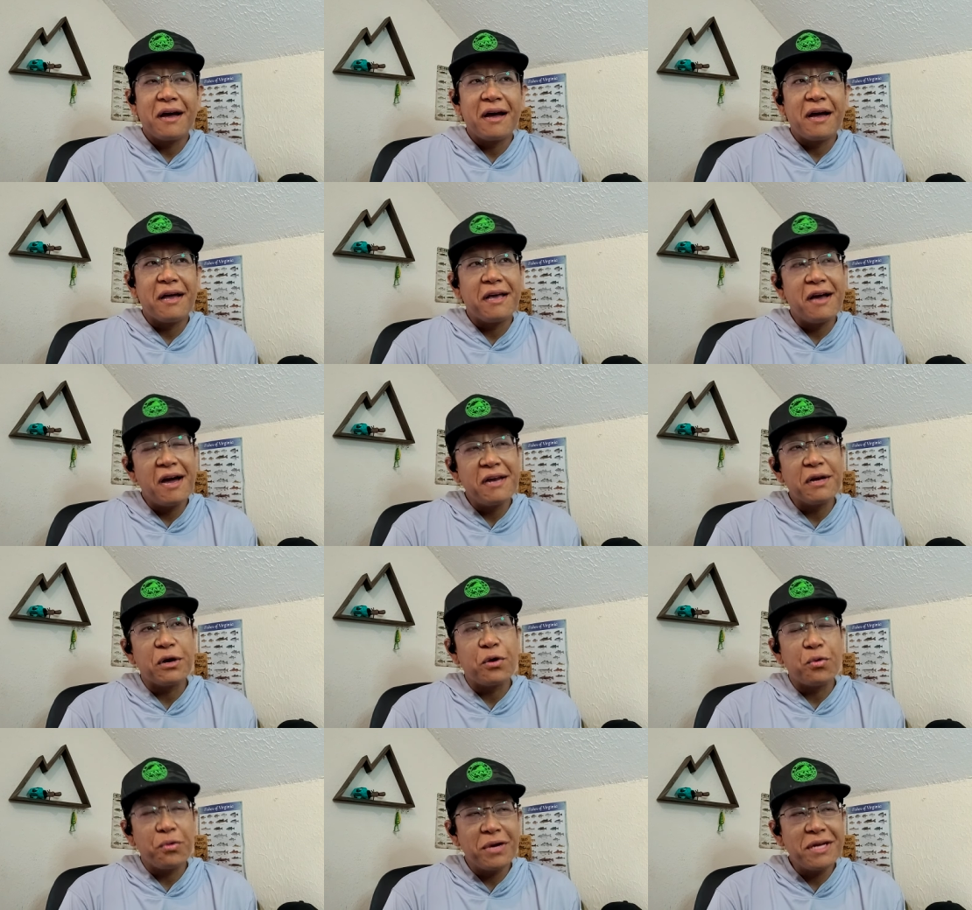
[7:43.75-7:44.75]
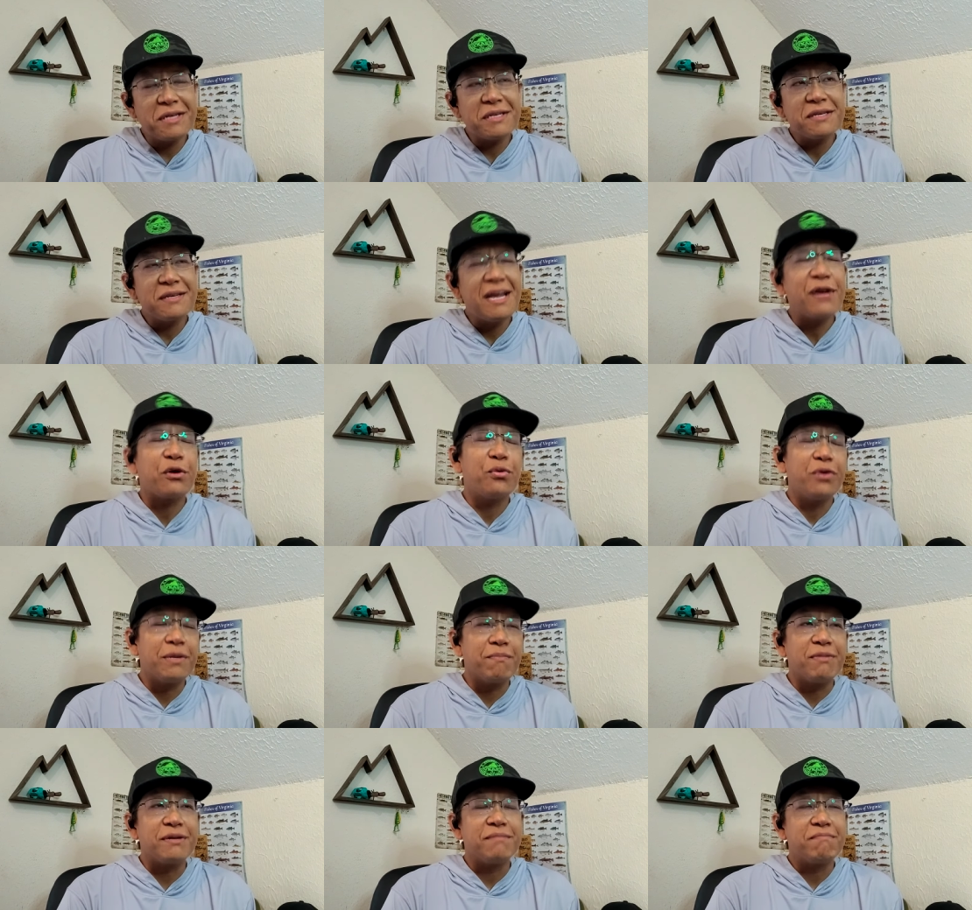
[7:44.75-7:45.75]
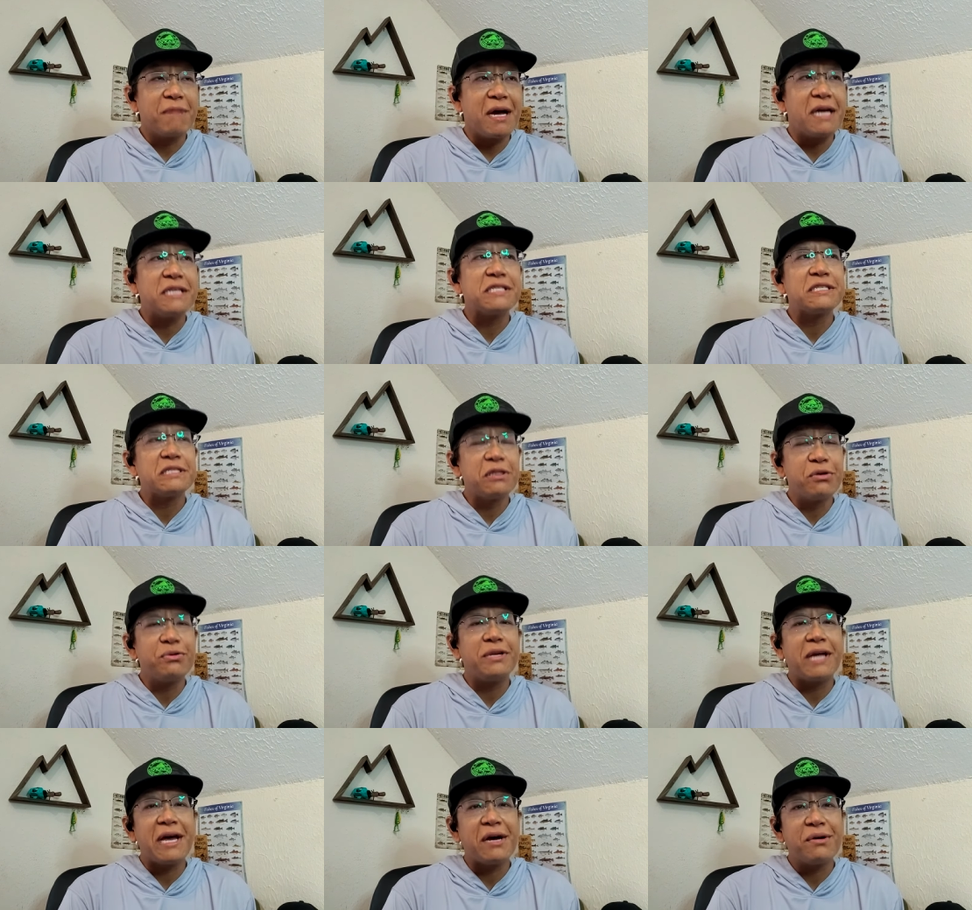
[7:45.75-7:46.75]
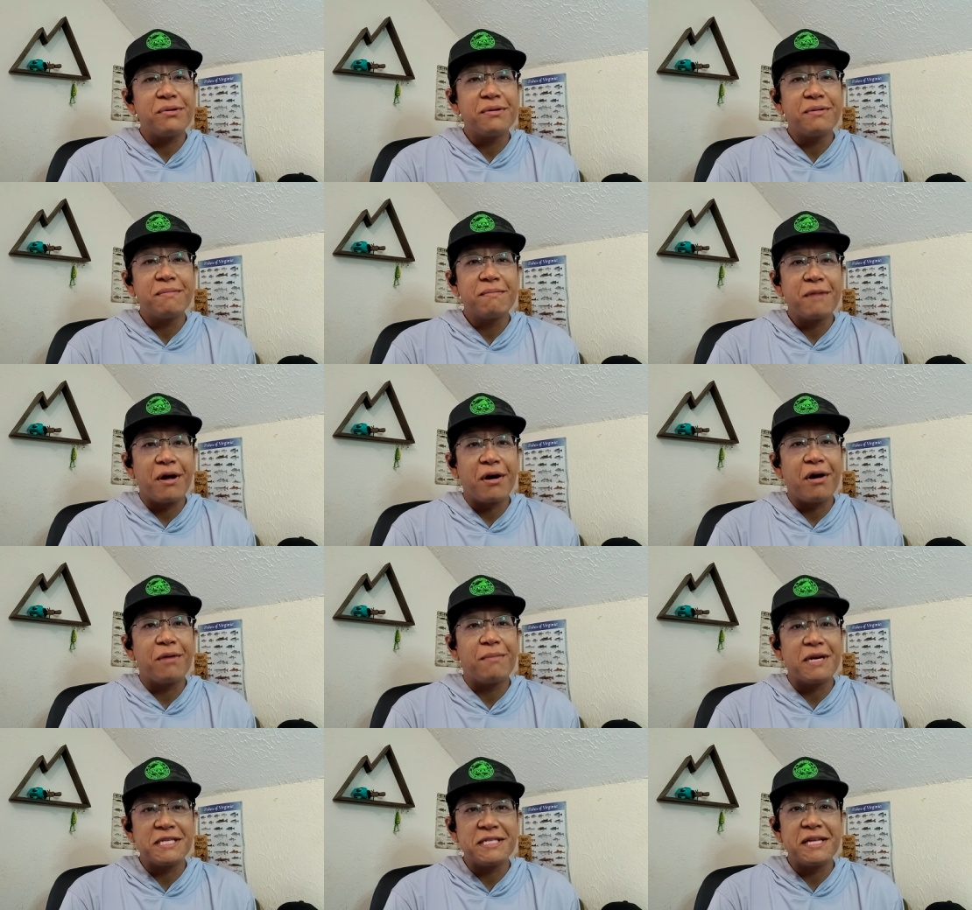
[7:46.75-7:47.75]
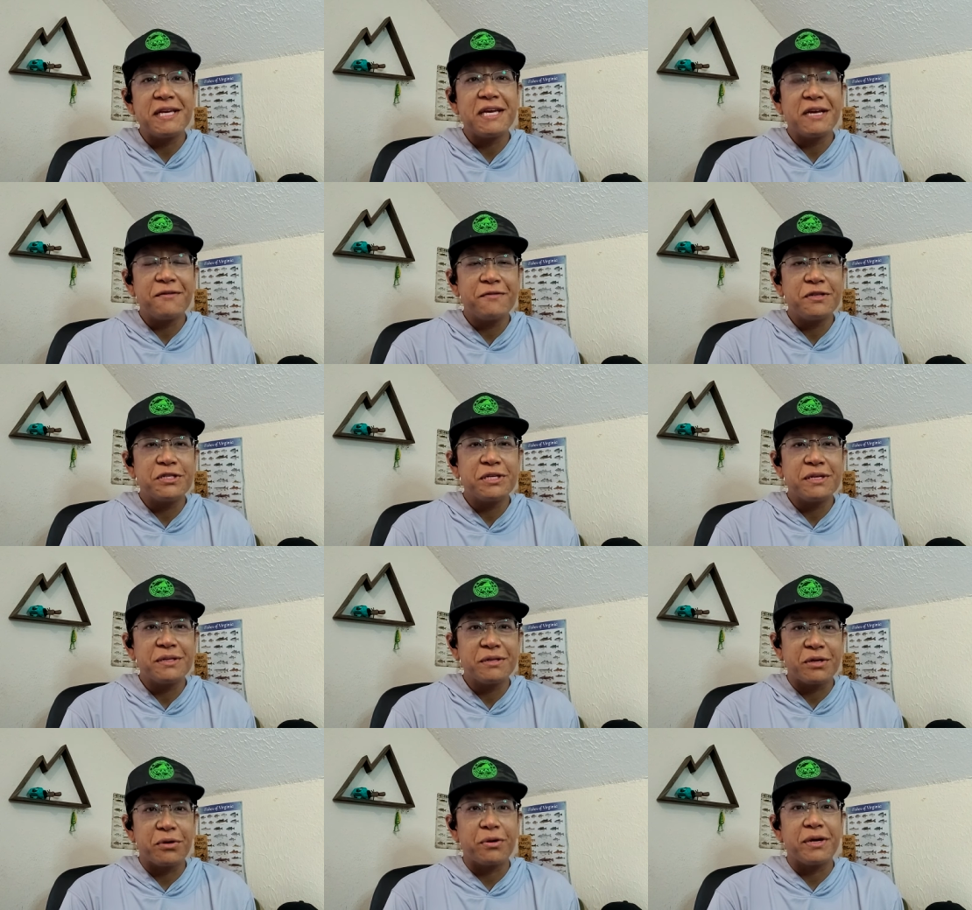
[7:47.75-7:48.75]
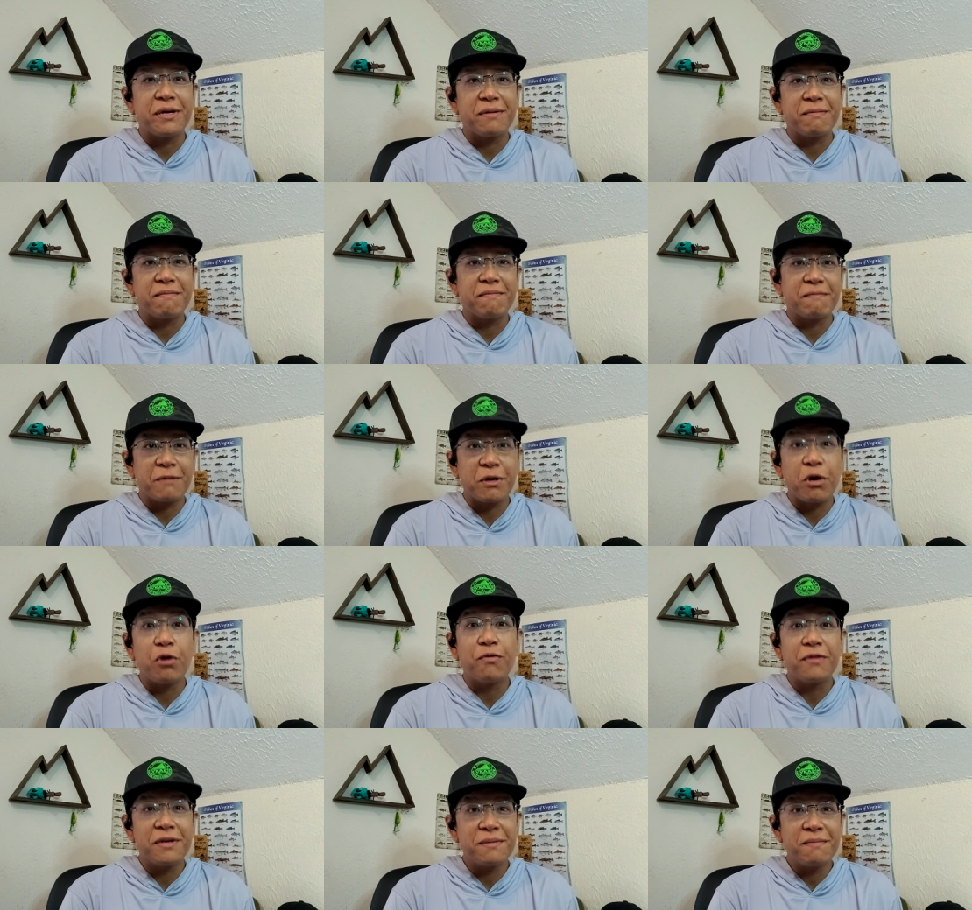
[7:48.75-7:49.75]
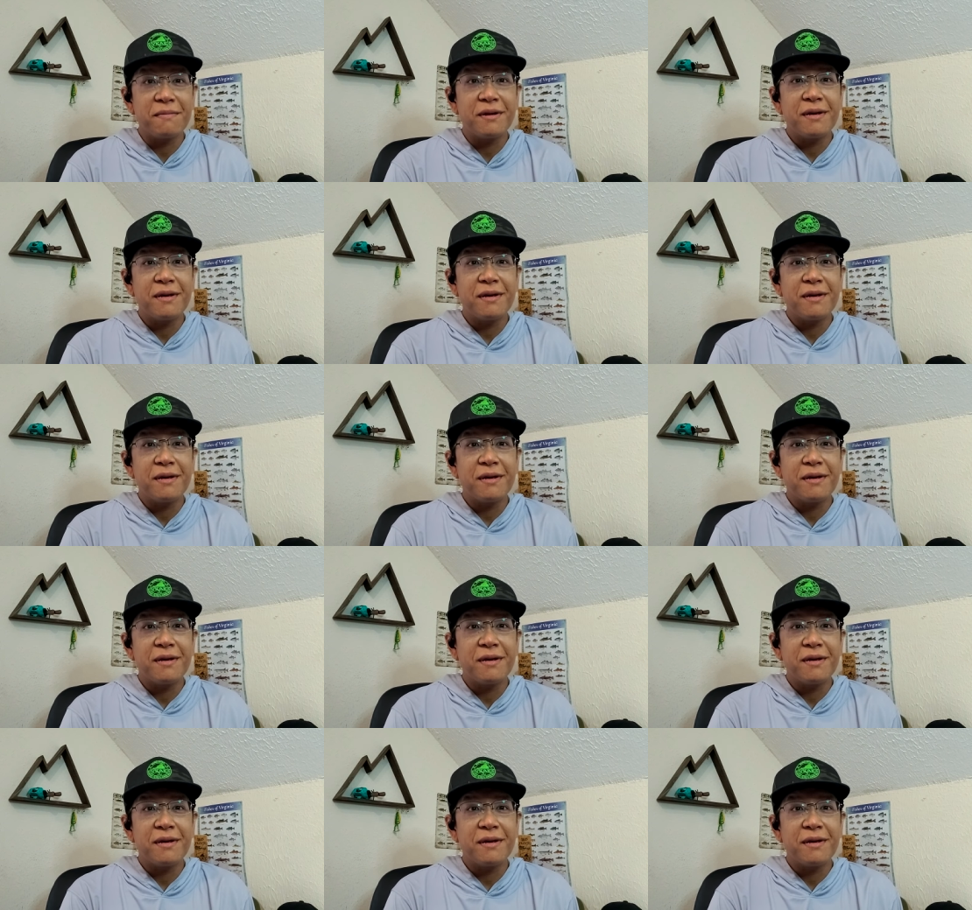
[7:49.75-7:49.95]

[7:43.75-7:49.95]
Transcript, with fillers: I kind of quit, not quit, but I slowed down on my snakehead fishing during COVID